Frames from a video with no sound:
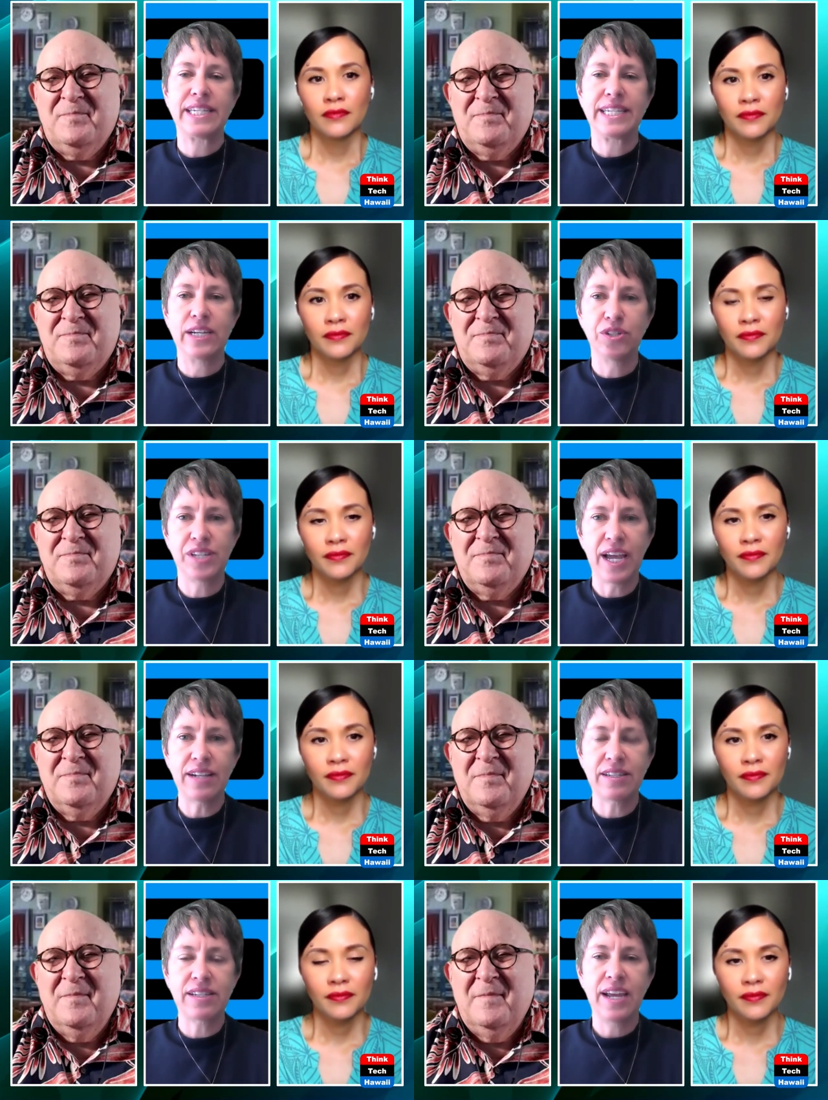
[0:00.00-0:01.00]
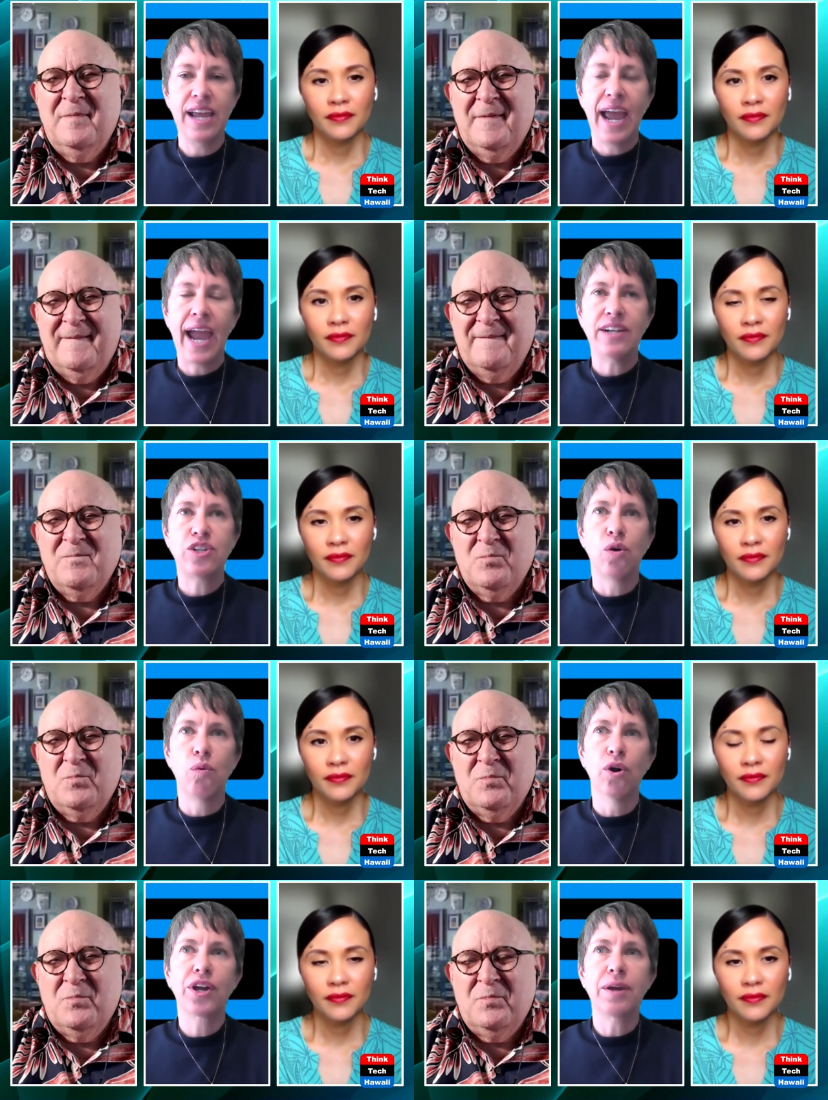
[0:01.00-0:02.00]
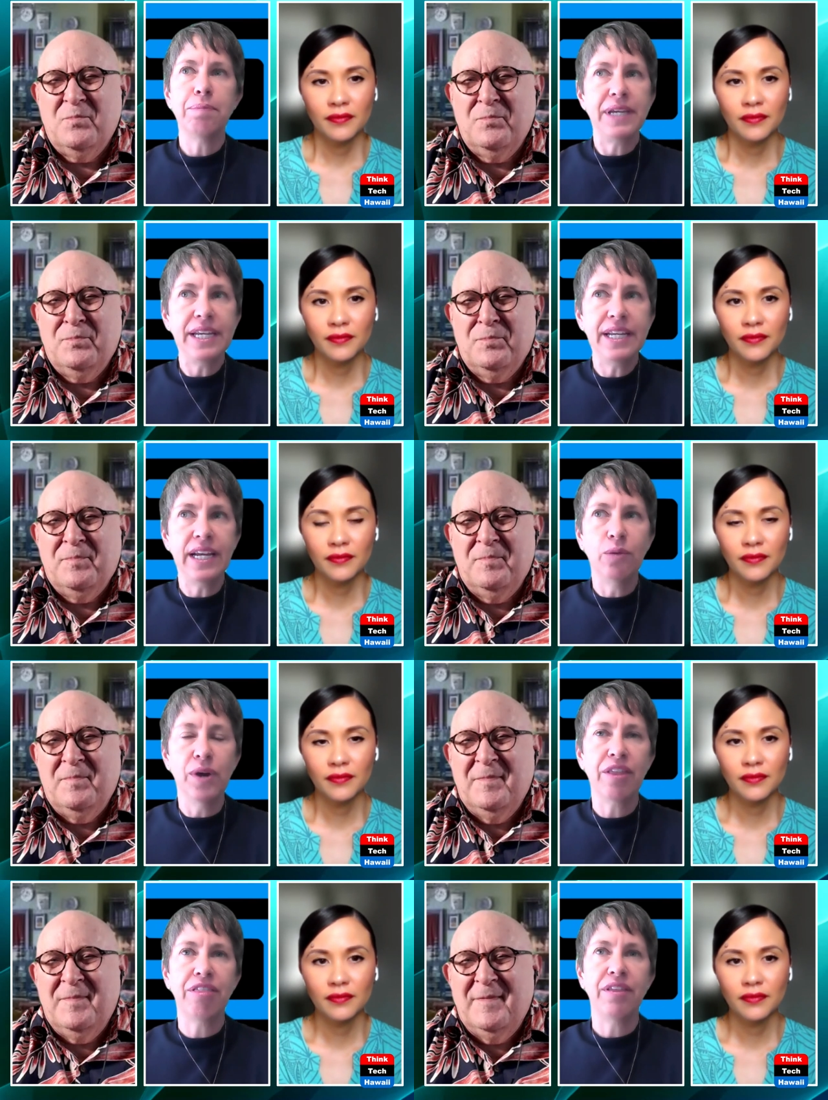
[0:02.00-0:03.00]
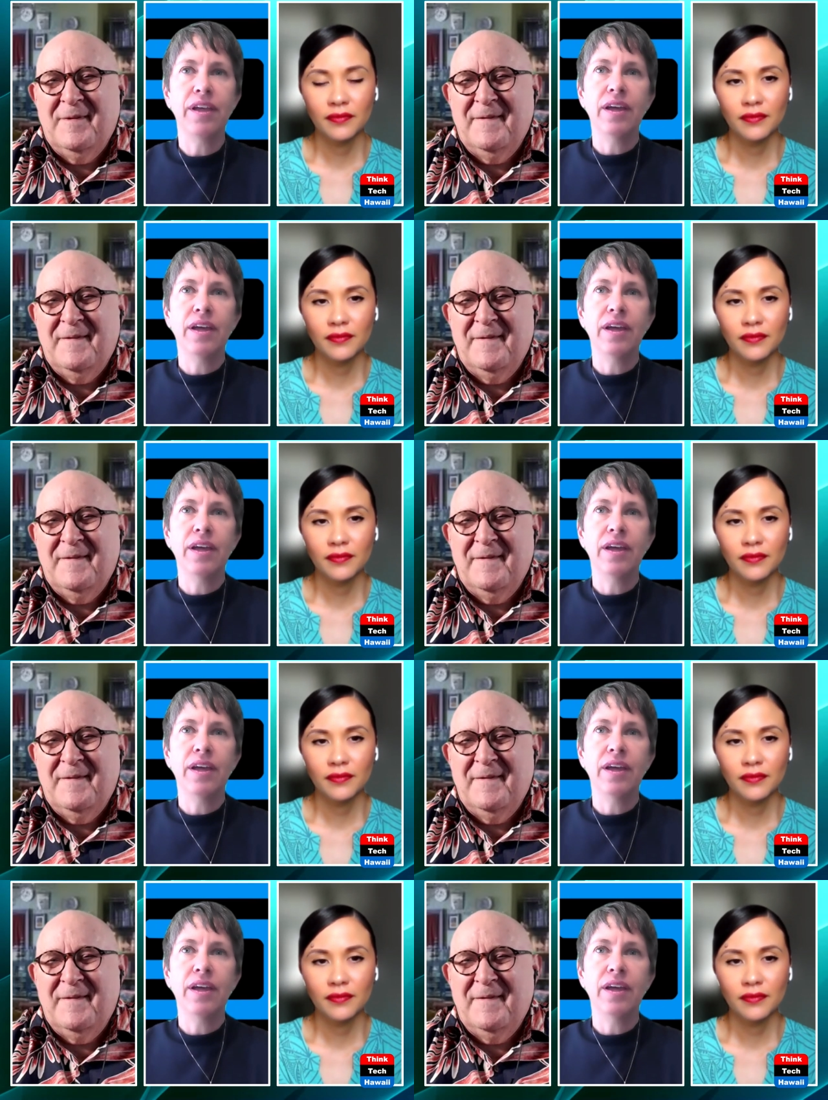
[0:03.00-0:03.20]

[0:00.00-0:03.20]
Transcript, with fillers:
Speaker 1: skill sets. And so we're competing with